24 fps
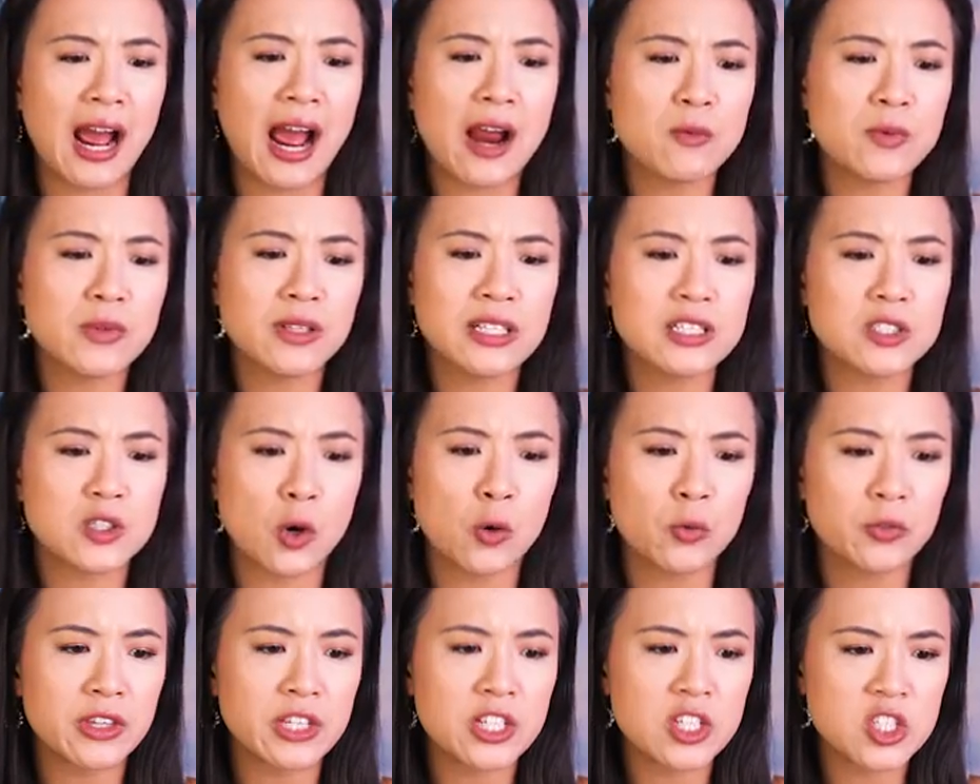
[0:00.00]
I really
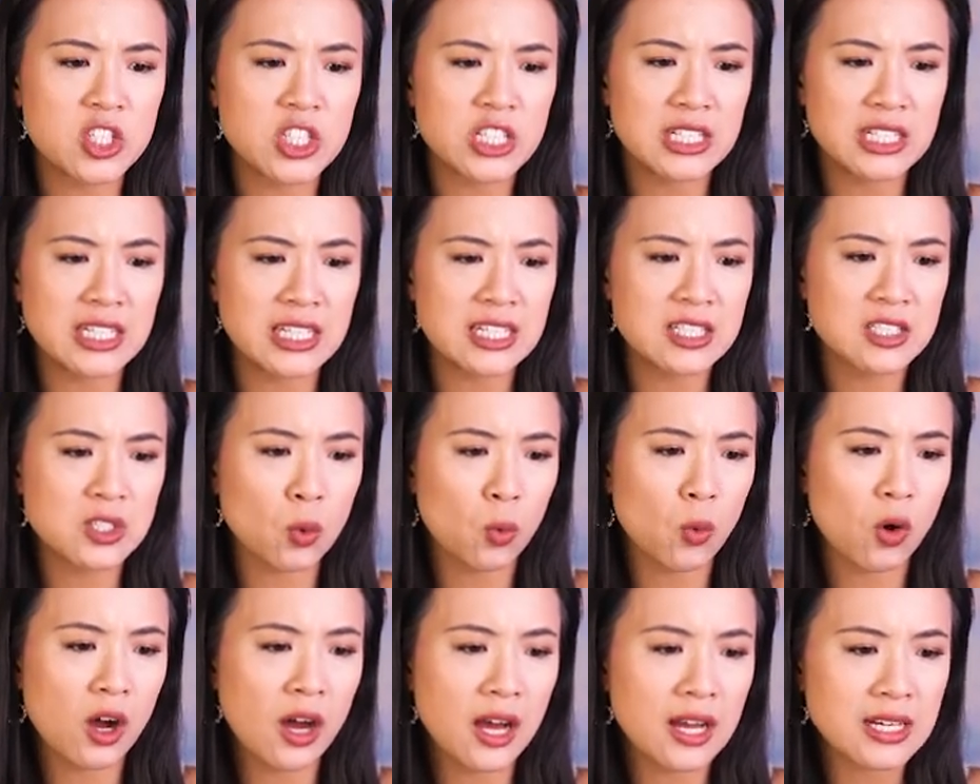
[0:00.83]
don't think she needs a
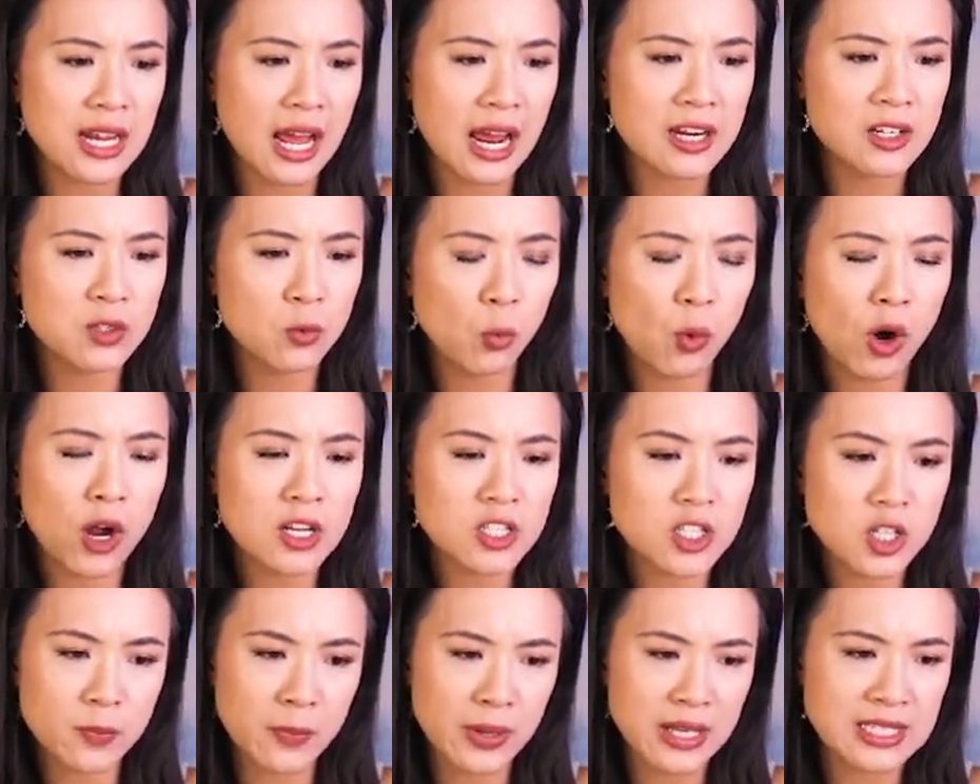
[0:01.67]
wand. I,
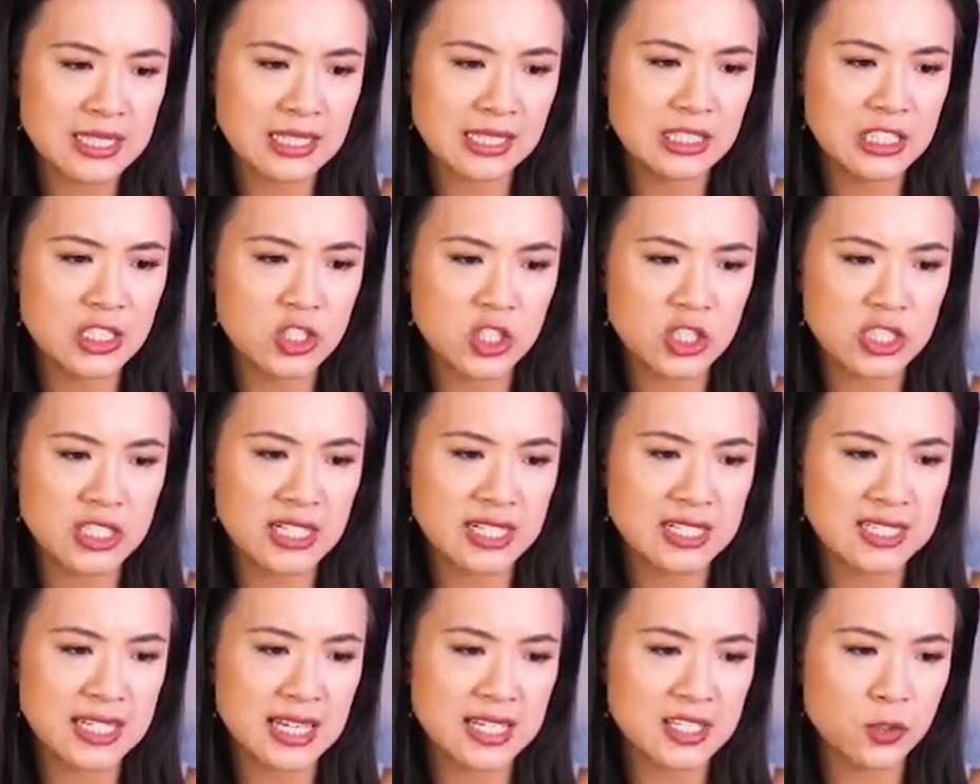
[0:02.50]
wands are basically just an
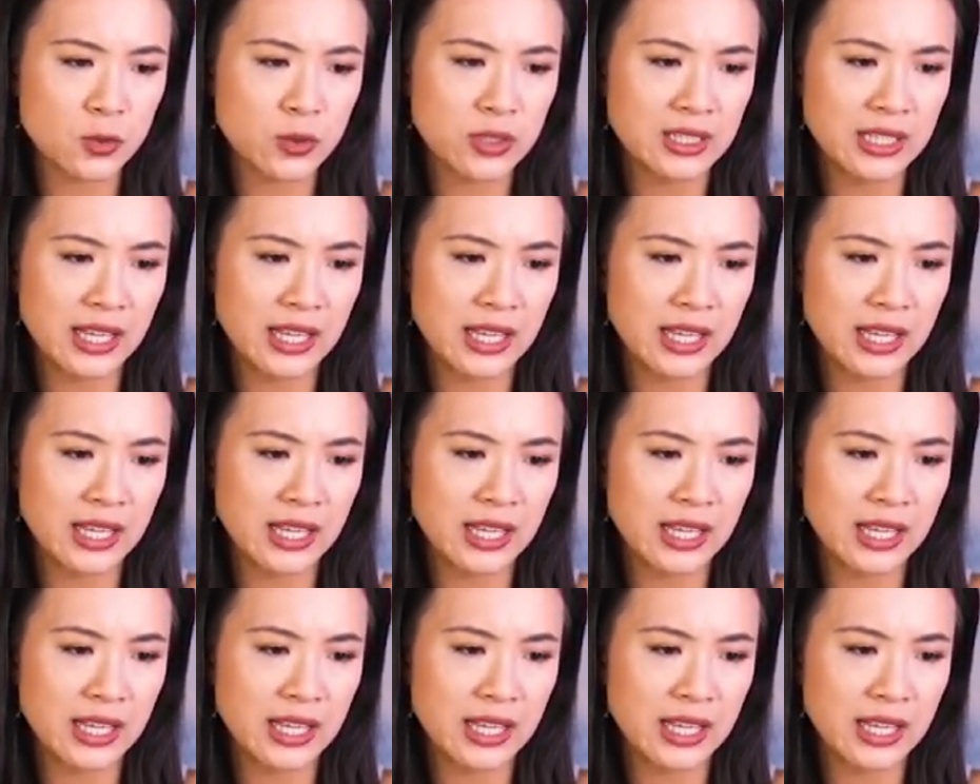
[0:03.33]
accessory.